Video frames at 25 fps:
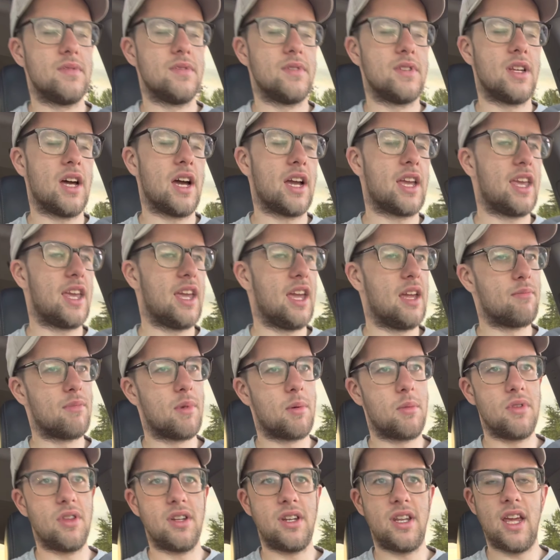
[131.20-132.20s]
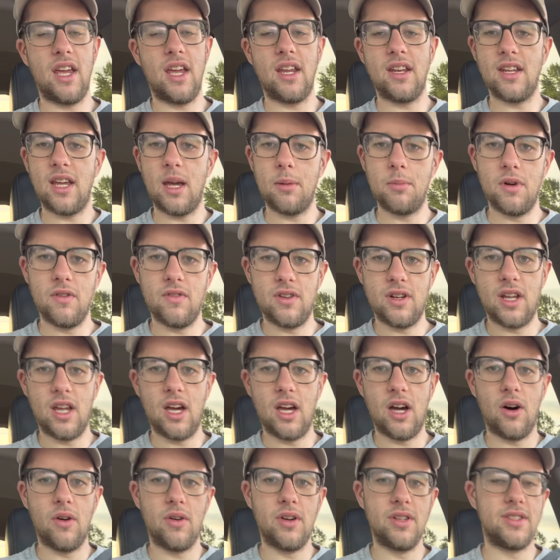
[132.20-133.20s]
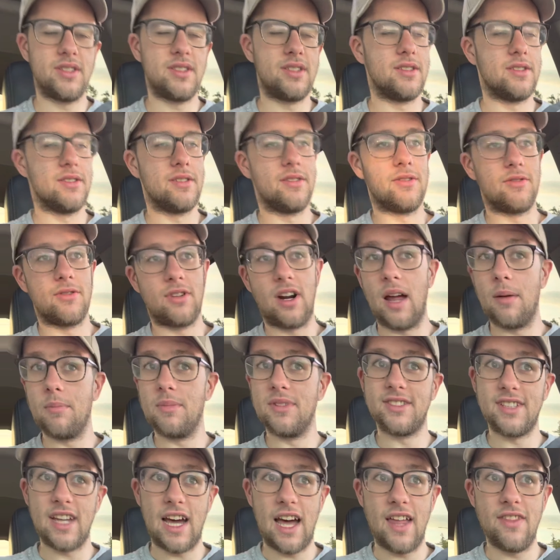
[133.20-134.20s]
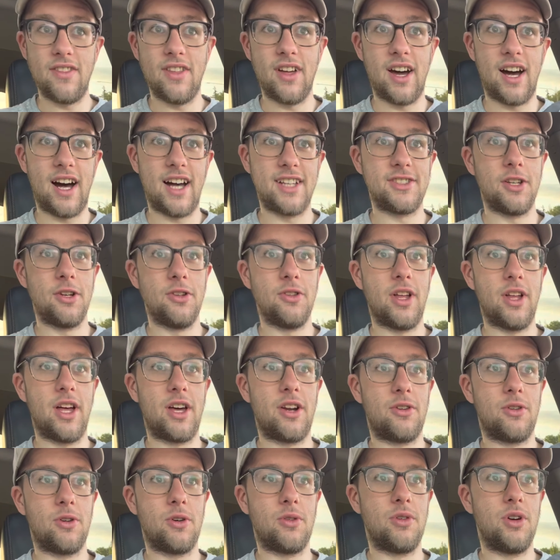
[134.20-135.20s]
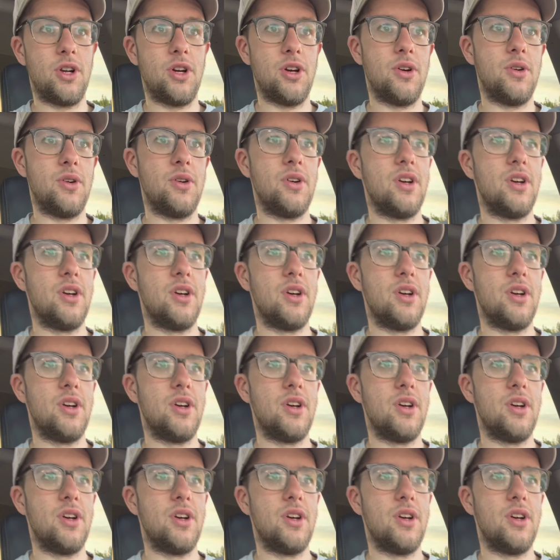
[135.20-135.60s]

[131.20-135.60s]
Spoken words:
I can't remember the name of it now. It's right beside the ISO lateral row.